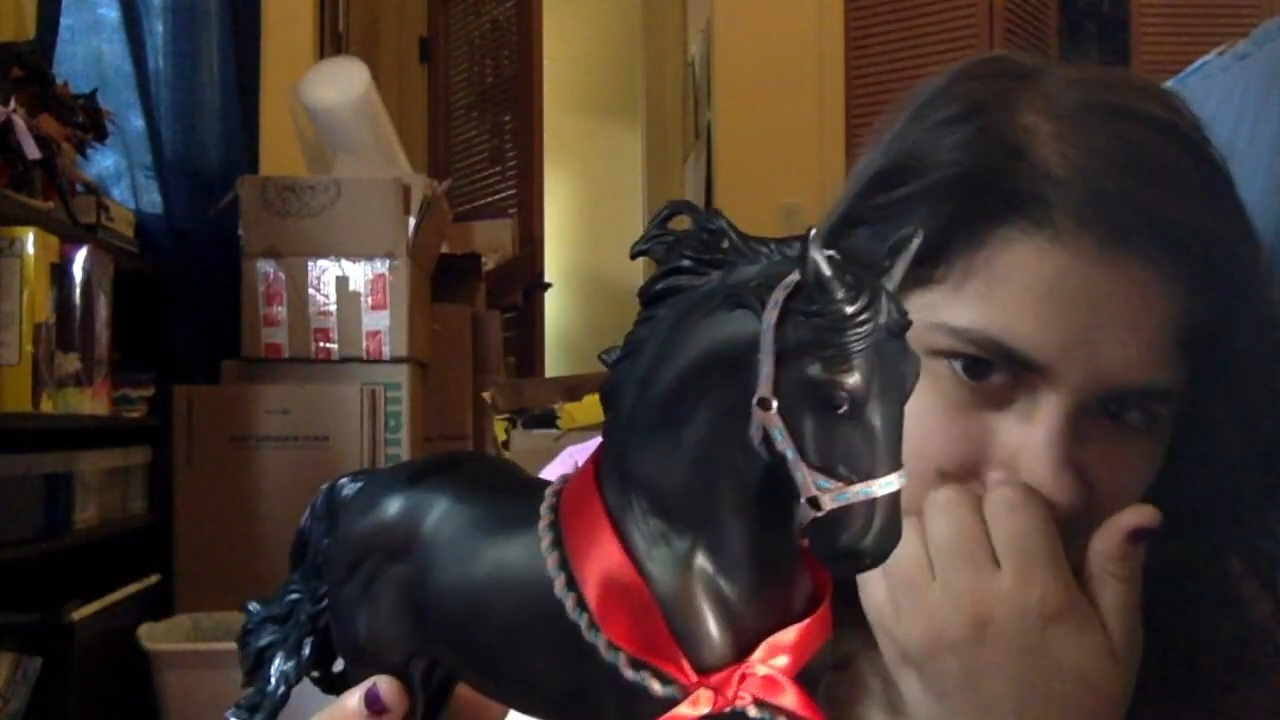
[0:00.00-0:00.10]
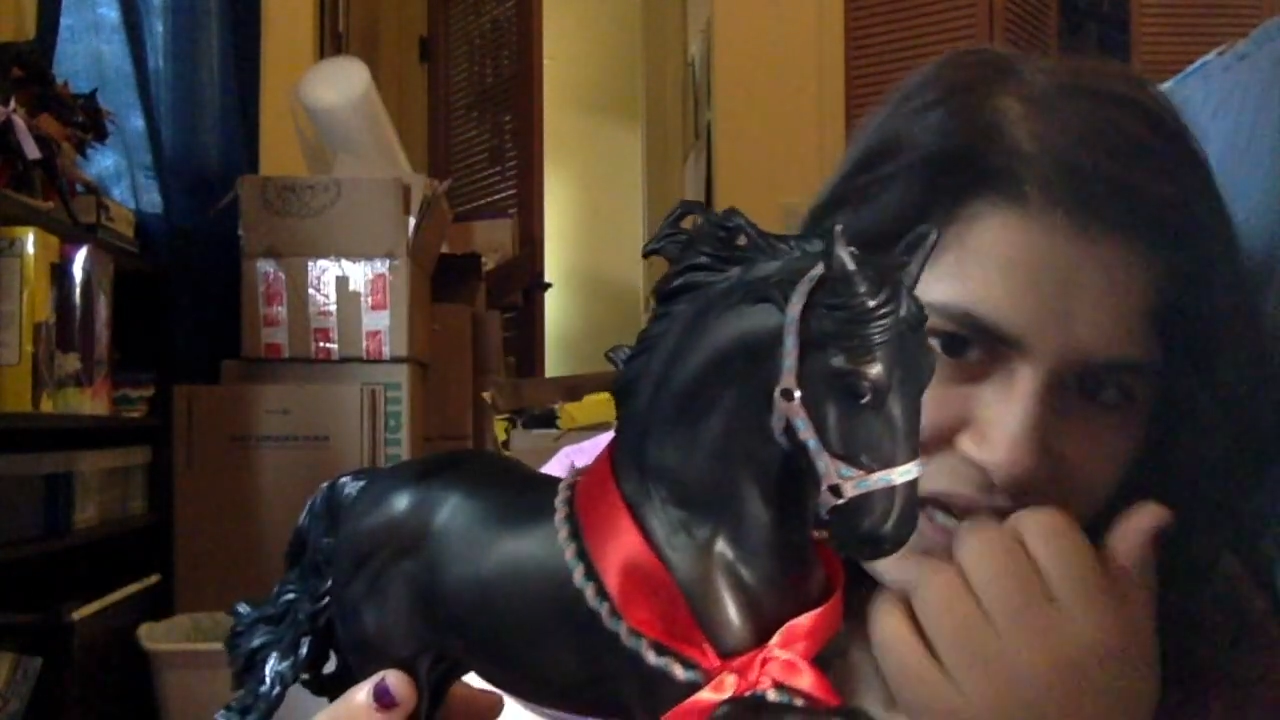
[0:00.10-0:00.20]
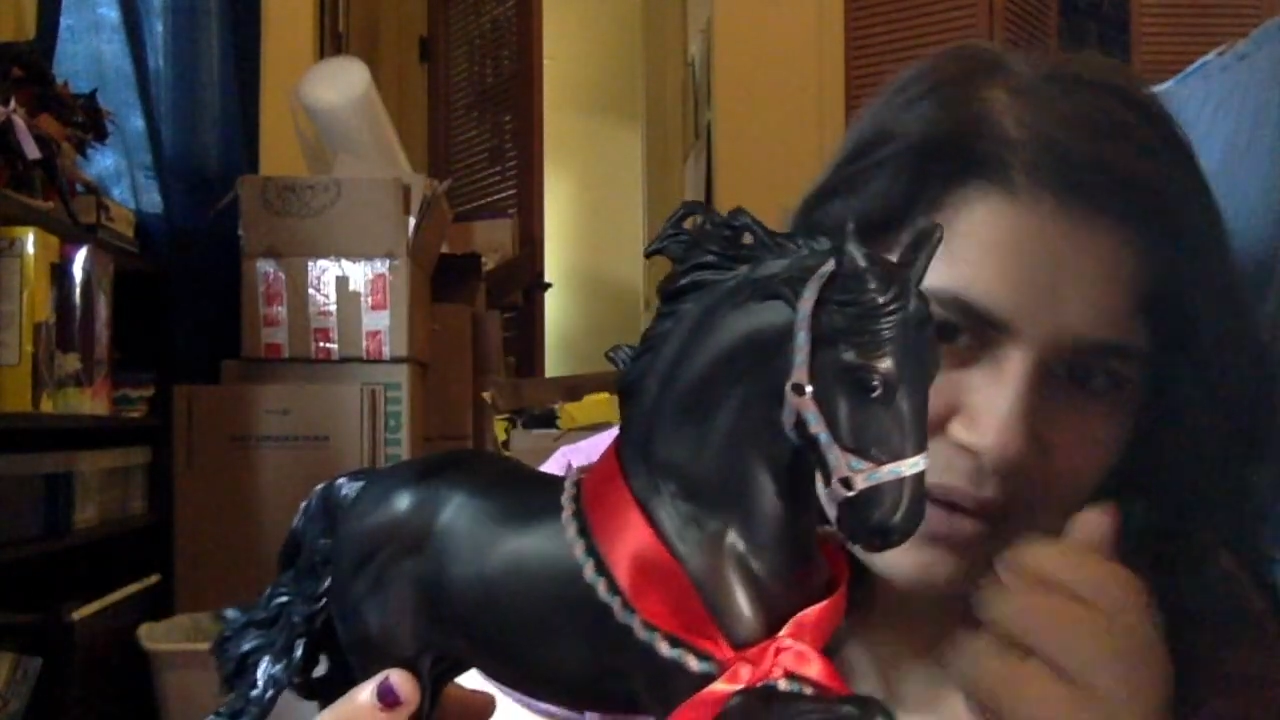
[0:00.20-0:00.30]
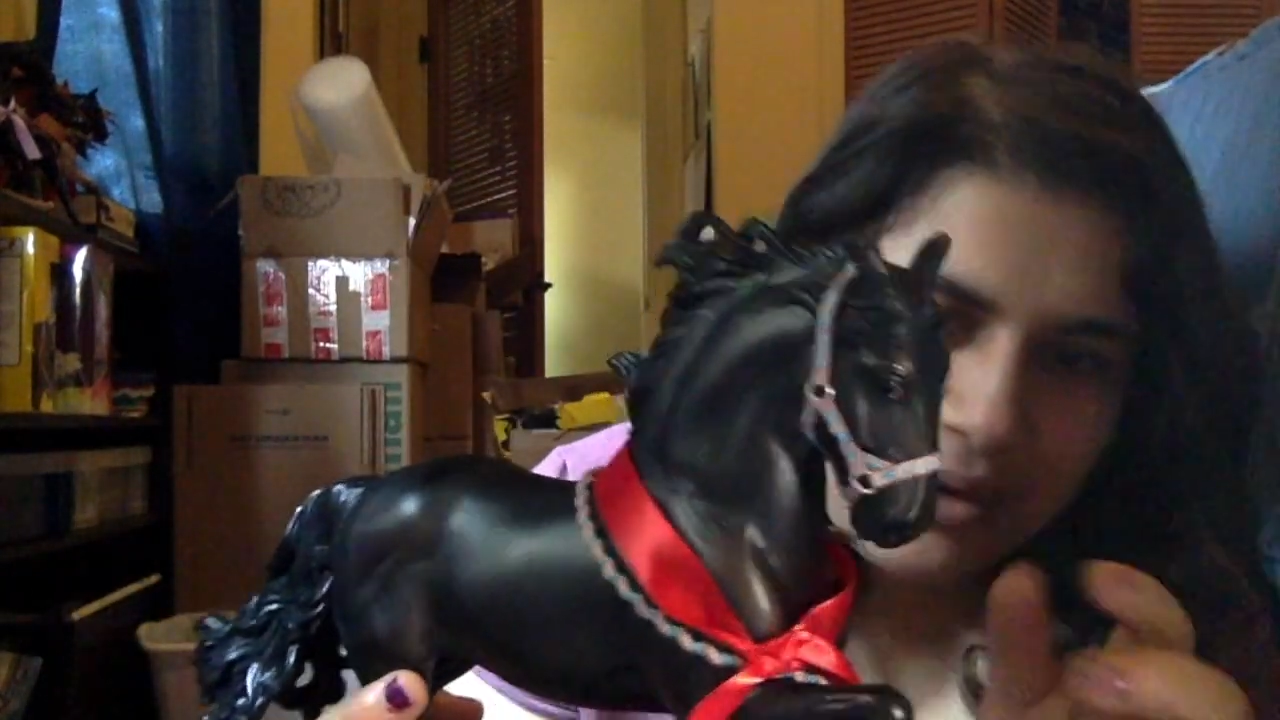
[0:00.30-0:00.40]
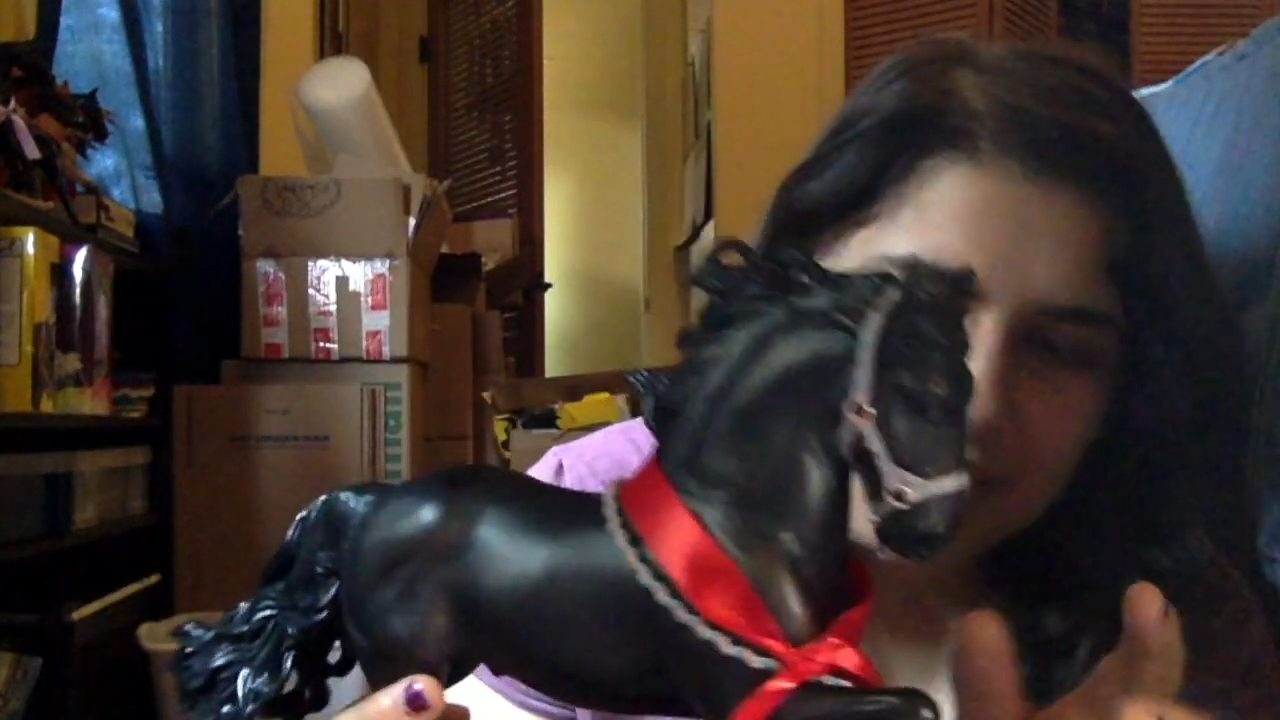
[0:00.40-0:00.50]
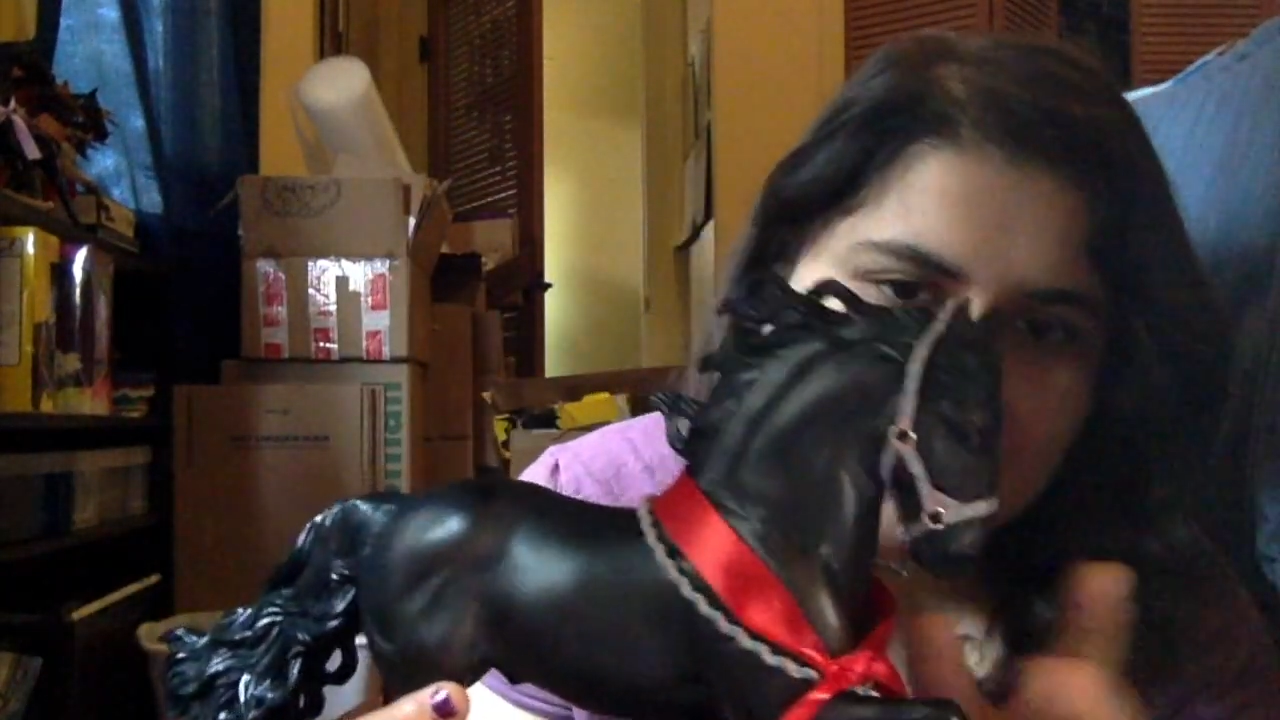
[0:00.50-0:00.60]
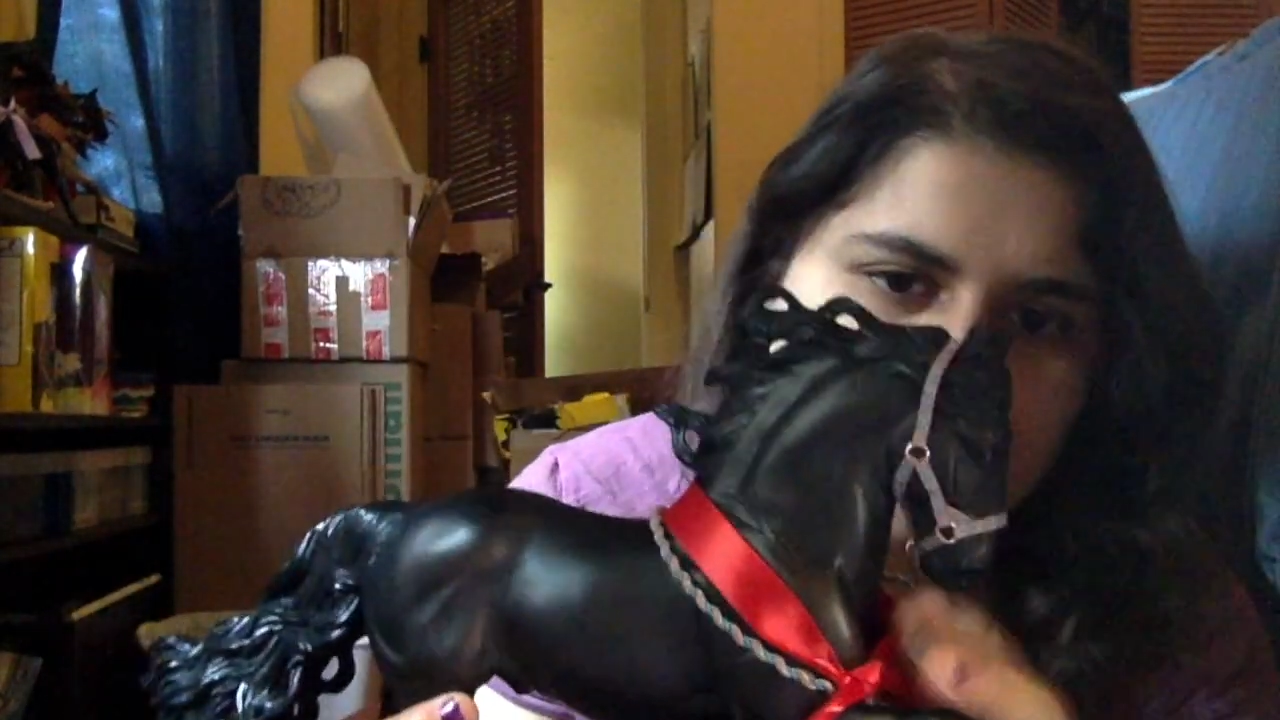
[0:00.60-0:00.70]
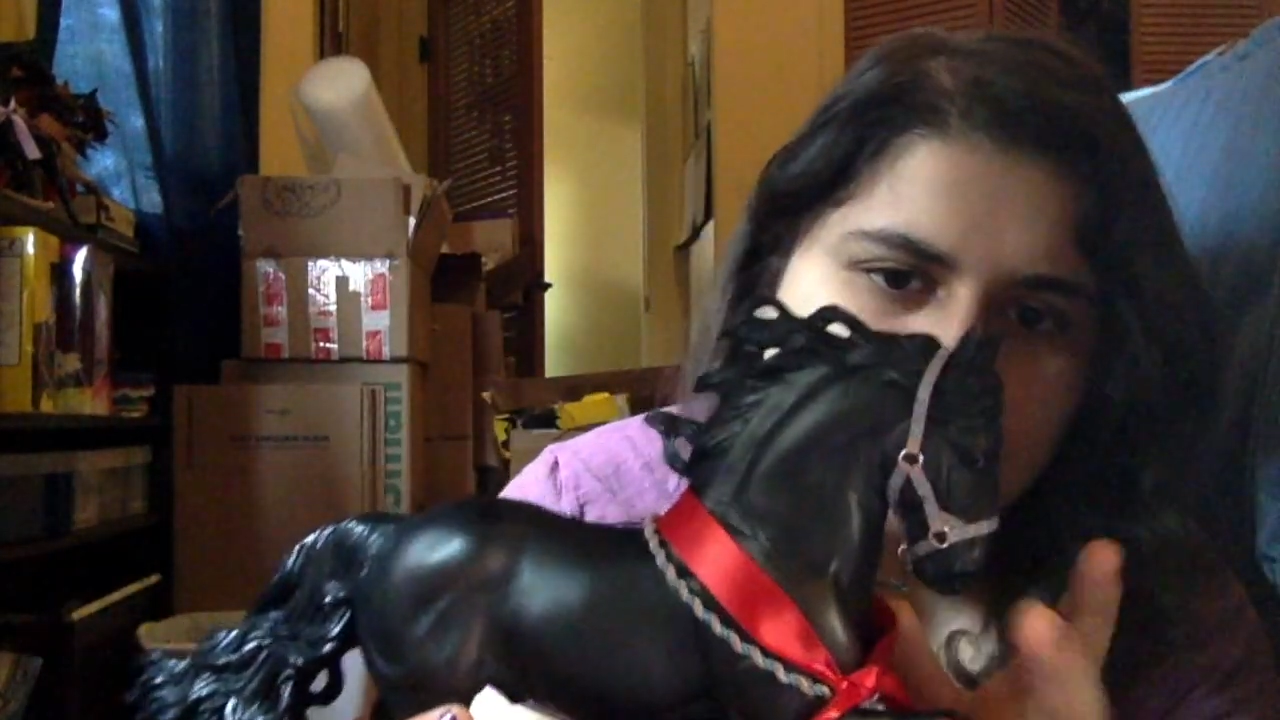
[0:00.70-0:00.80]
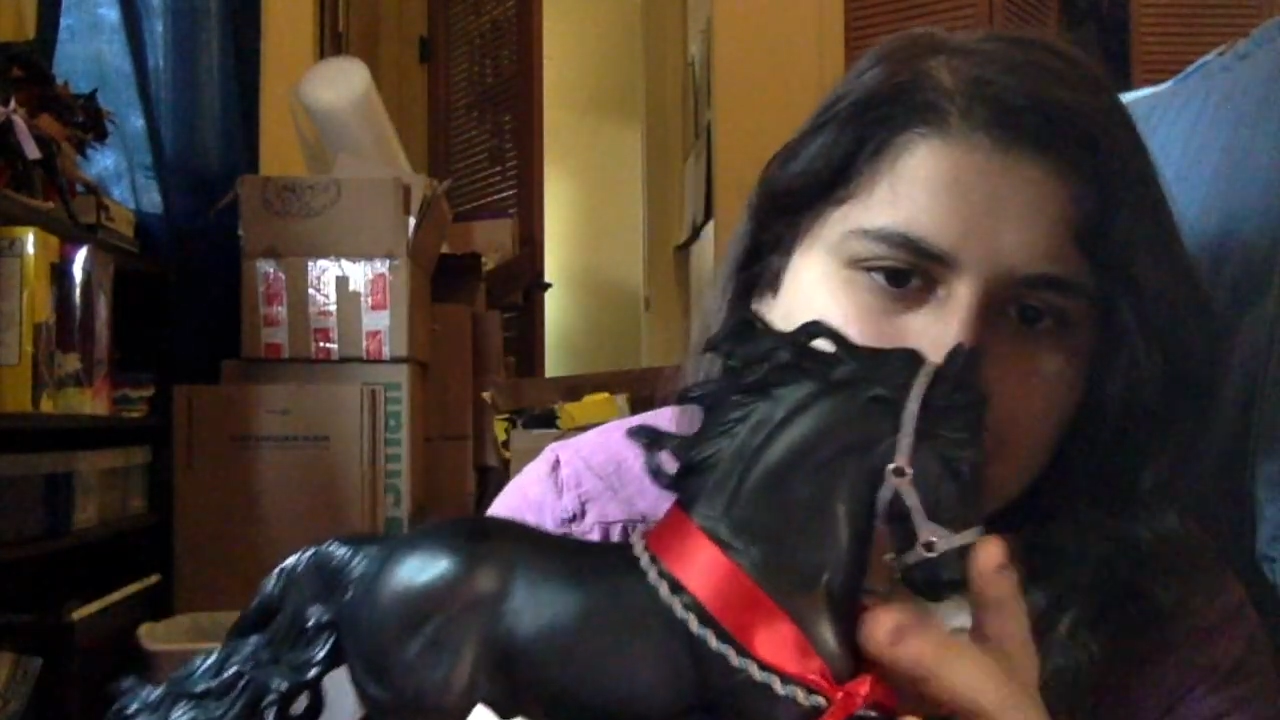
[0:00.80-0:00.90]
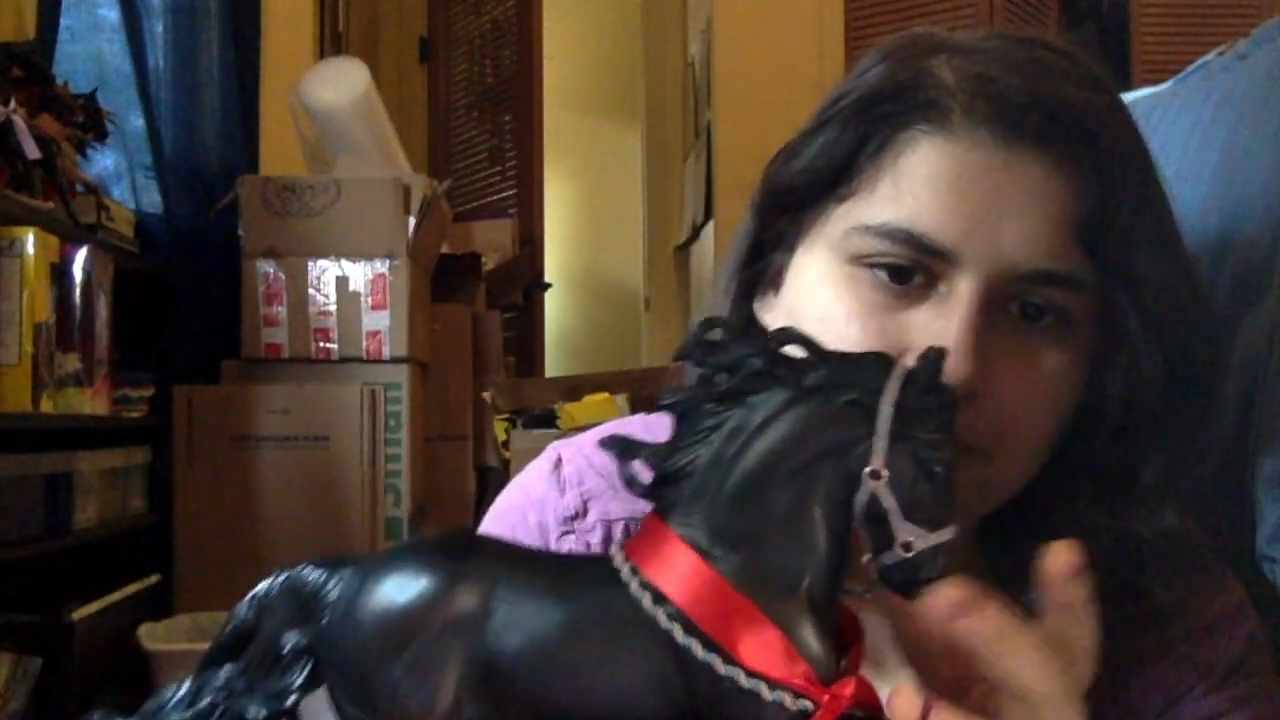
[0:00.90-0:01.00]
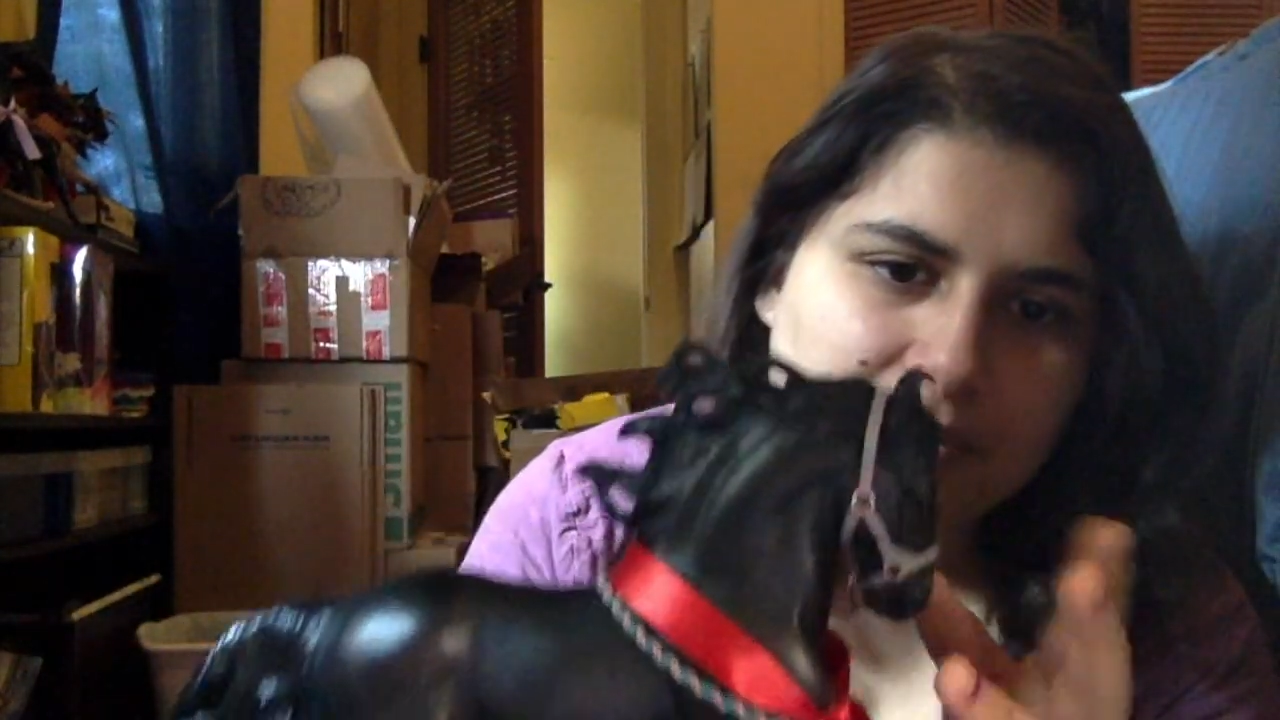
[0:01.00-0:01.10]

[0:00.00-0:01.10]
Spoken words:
it now.